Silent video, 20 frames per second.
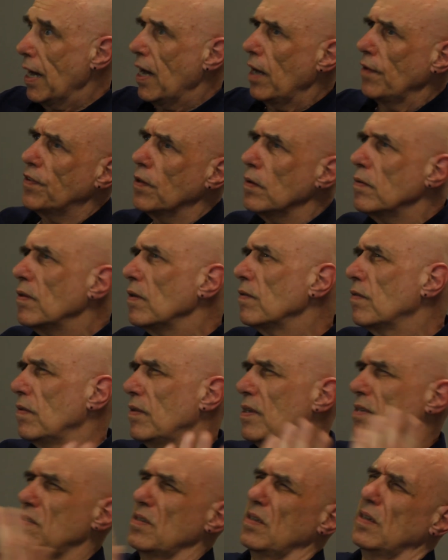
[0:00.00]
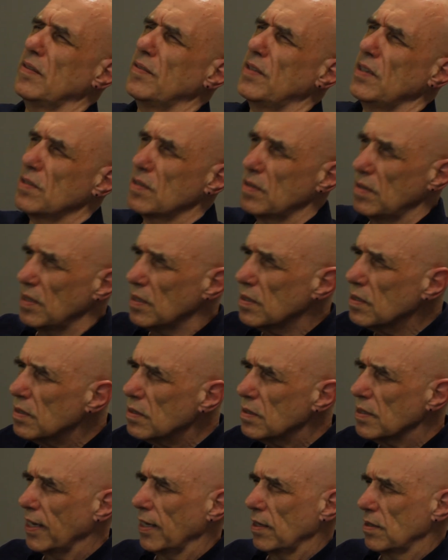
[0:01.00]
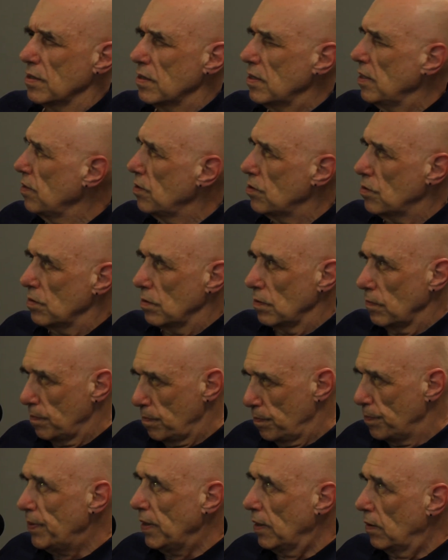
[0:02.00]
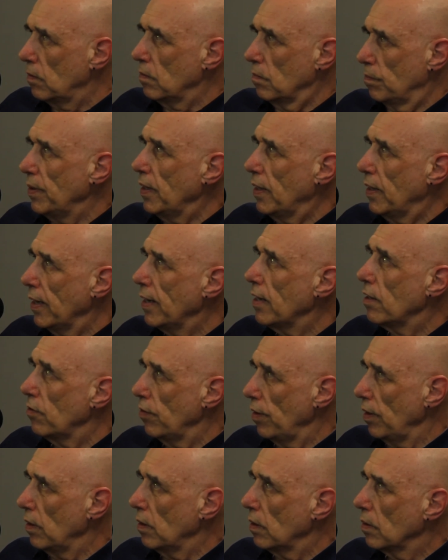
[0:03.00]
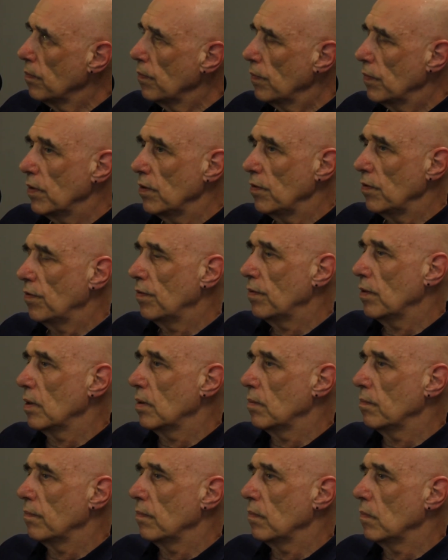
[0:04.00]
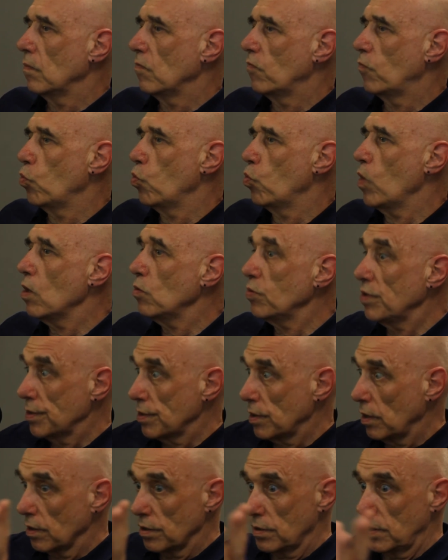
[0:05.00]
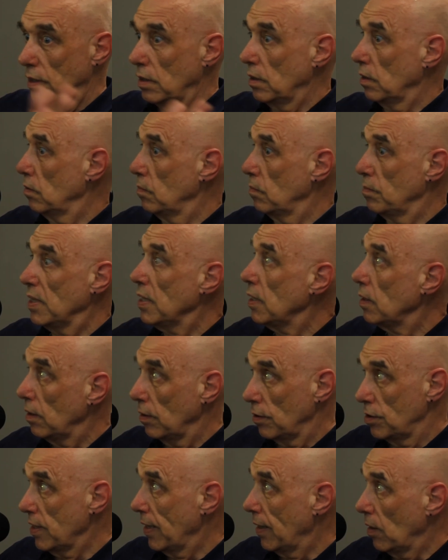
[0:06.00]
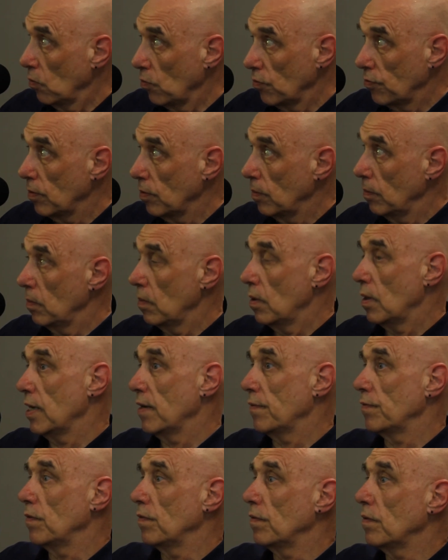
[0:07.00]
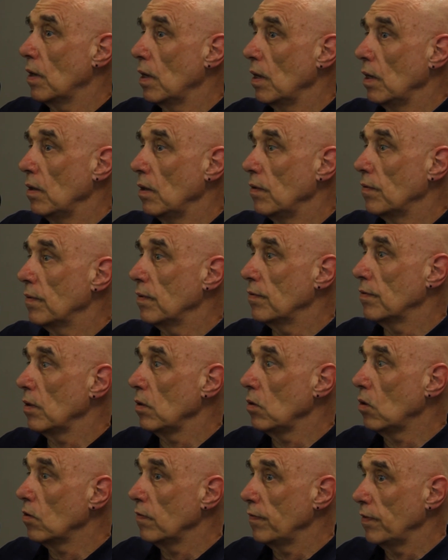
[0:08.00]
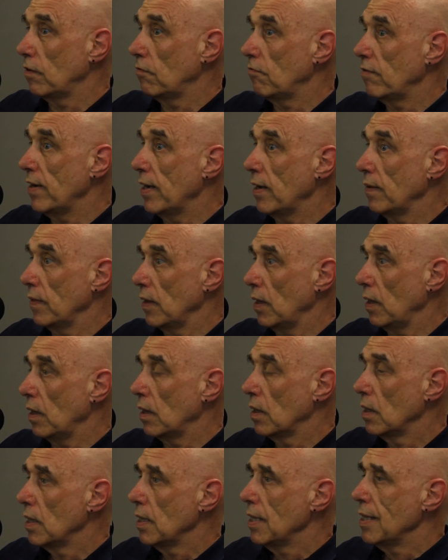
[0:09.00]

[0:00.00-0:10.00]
And so this takes us into a big area that's well discussed in other media channels. I have to say, there's a lot of it around there.